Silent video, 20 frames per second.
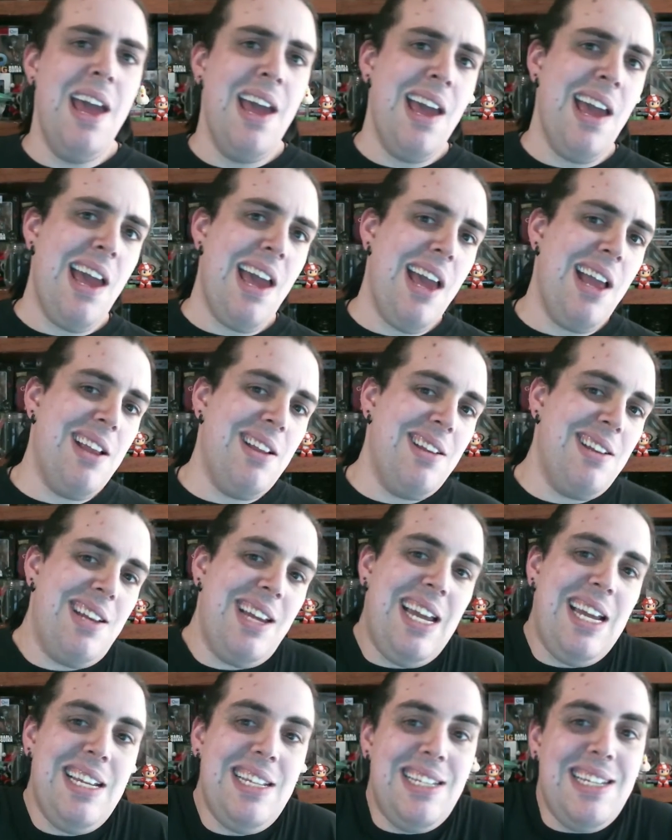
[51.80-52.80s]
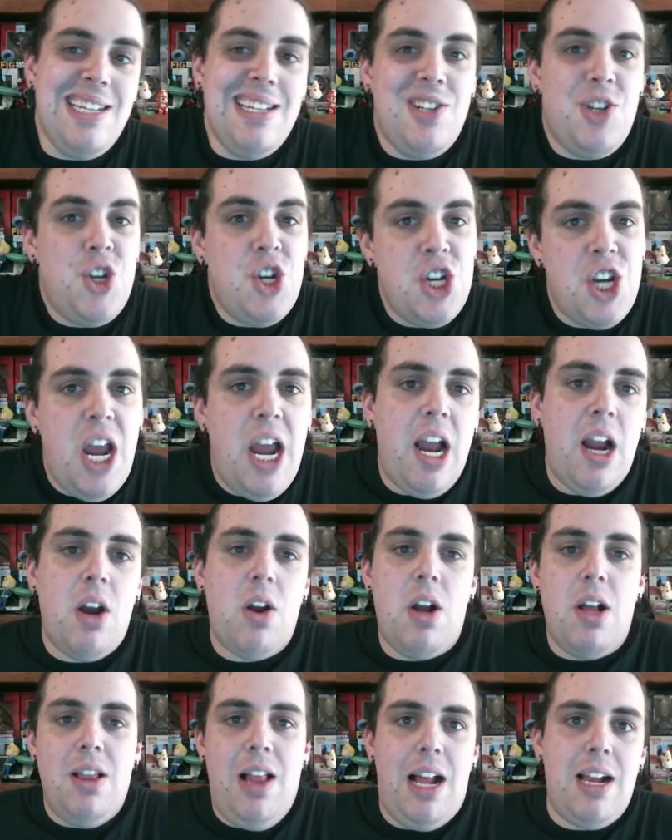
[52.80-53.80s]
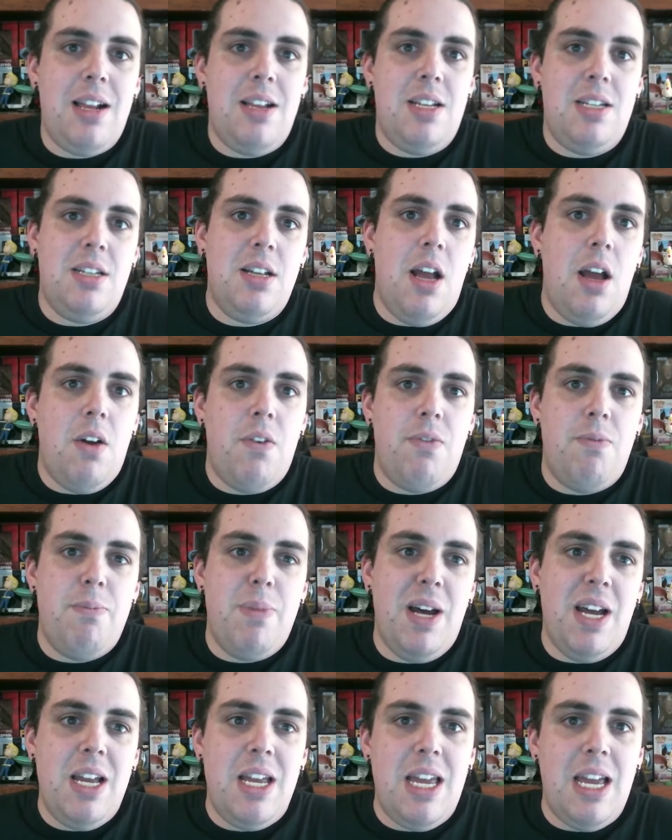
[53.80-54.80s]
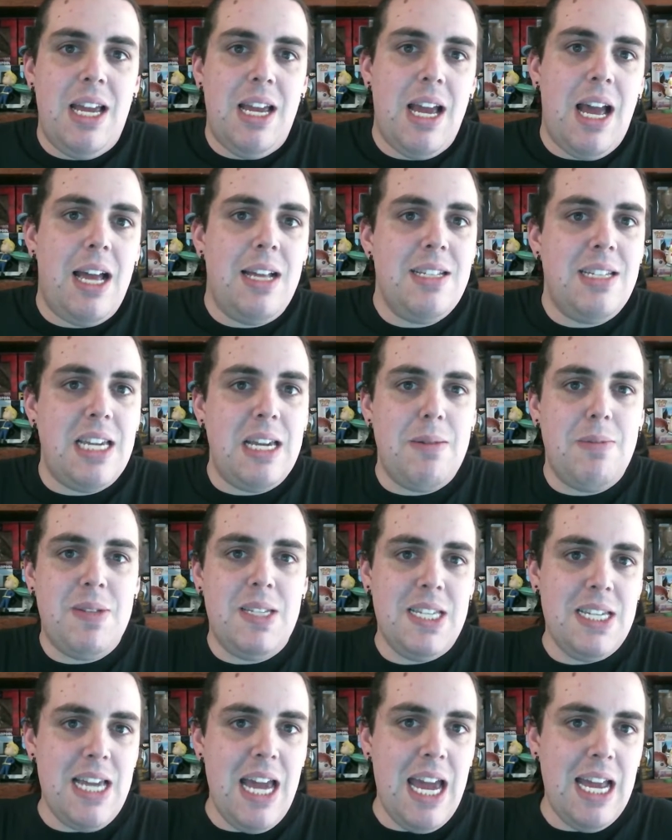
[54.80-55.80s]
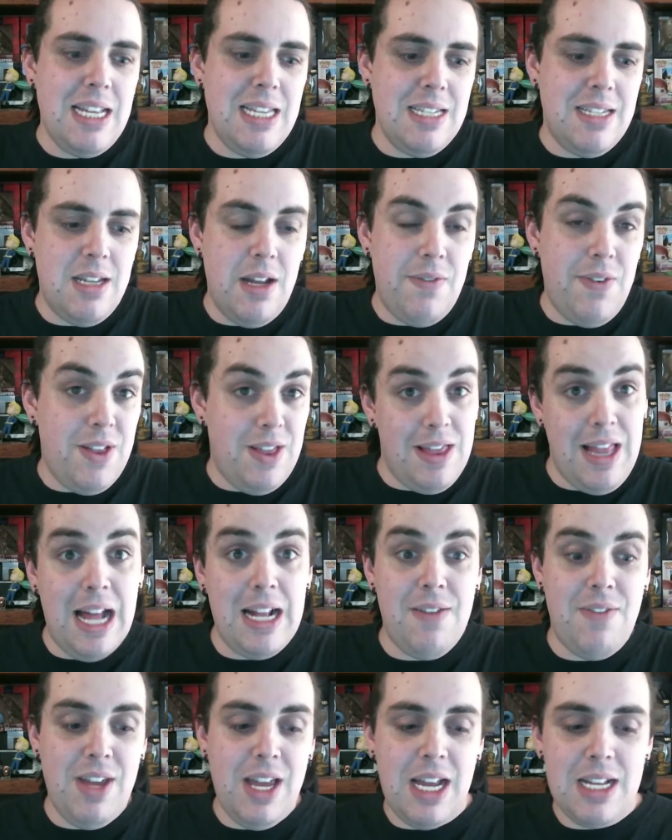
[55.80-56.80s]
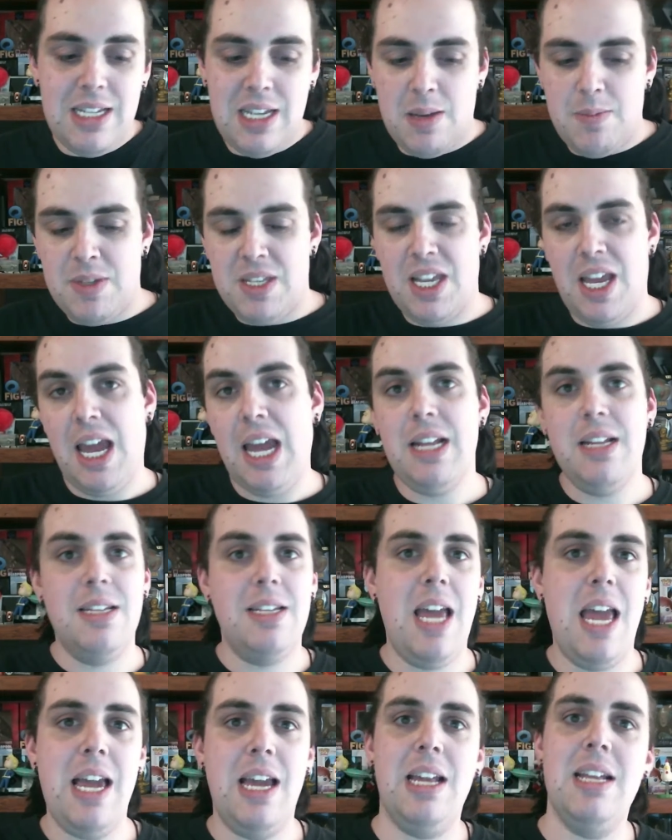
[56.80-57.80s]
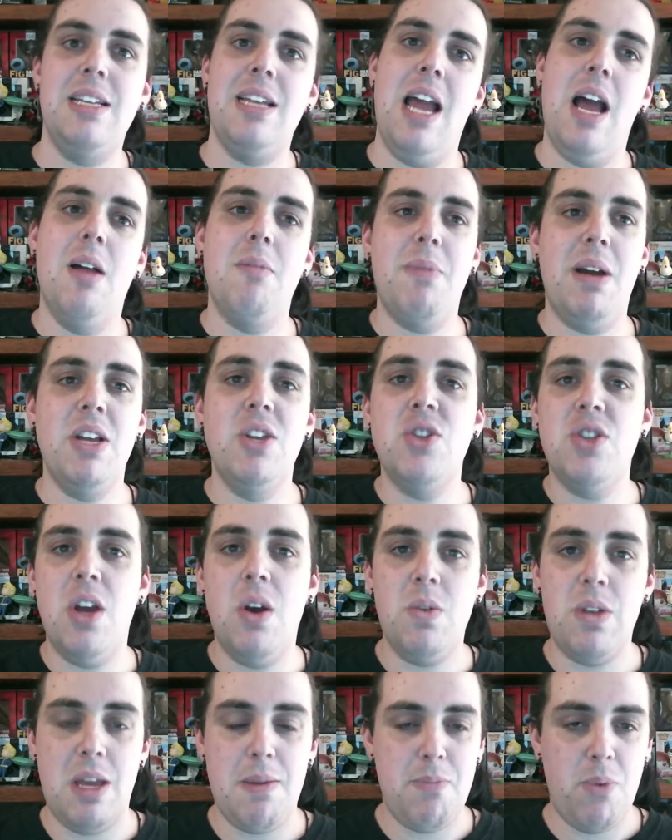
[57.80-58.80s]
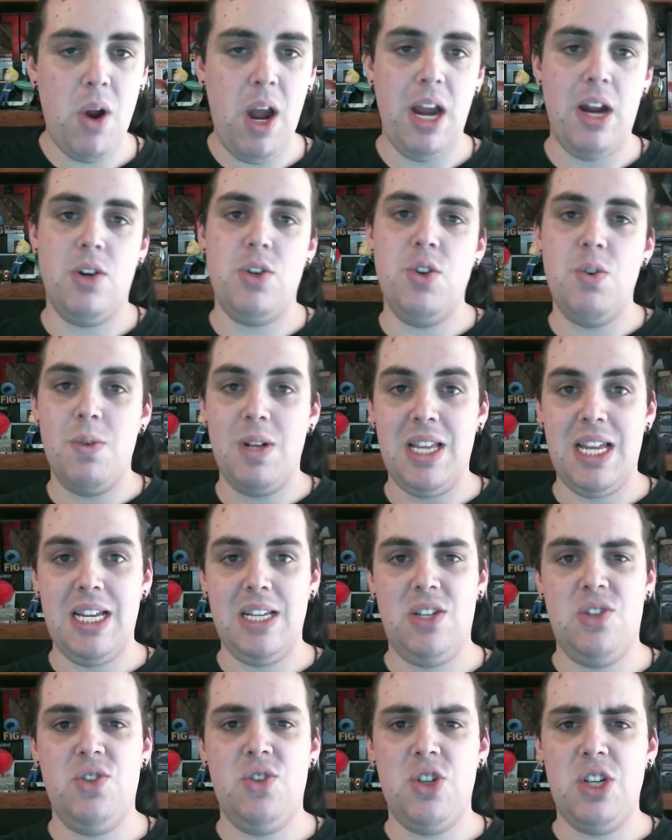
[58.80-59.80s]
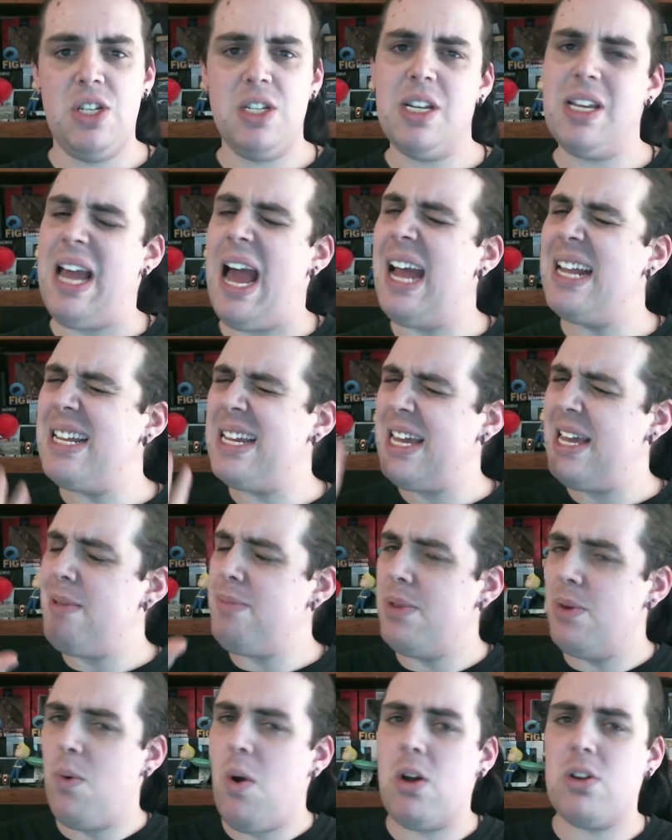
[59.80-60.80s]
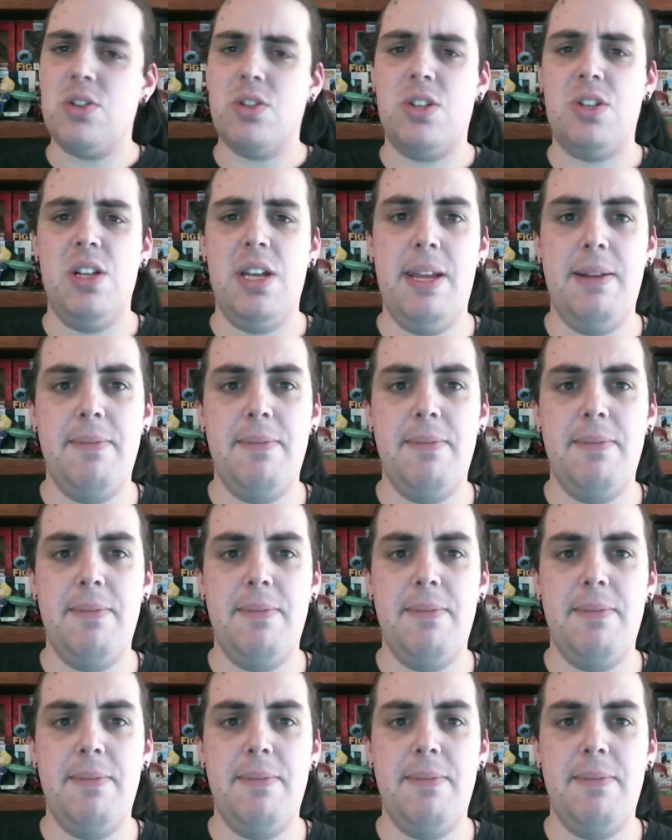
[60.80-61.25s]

and he did share a lot of the stuff but it got dmca'd and stuff a lot of it got dmca'd and taken down by sony prior to release just to kind of keep the waters clean